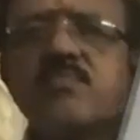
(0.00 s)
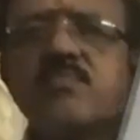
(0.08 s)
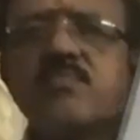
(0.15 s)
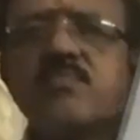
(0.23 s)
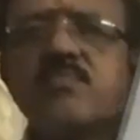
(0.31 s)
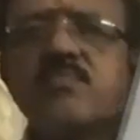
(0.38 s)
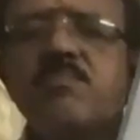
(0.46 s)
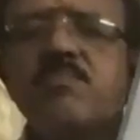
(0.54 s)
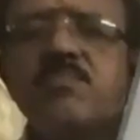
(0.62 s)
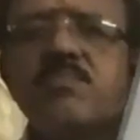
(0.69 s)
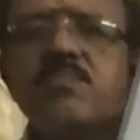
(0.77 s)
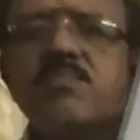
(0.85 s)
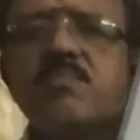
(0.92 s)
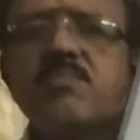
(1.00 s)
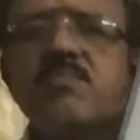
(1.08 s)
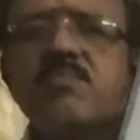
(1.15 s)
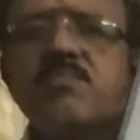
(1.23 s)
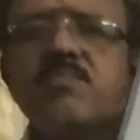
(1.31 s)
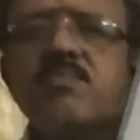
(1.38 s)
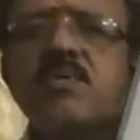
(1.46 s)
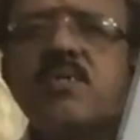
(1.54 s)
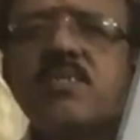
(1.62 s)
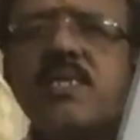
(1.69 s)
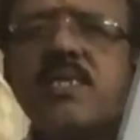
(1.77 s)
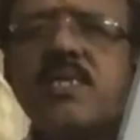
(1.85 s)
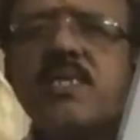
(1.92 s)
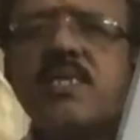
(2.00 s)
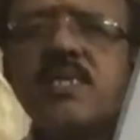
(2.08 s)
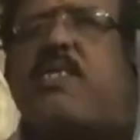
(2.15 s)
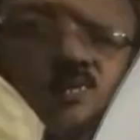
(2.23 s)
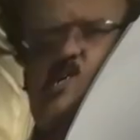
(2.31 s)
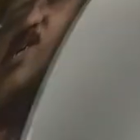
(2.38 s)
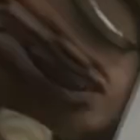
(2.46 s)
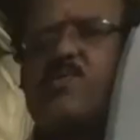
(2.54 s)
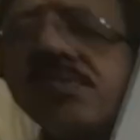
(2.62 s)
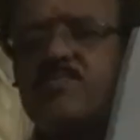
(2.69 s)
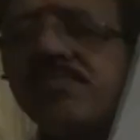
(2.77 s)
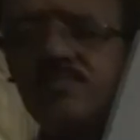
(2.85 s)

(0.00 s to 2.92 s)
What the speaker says: Okay. Thank you. We'll continue.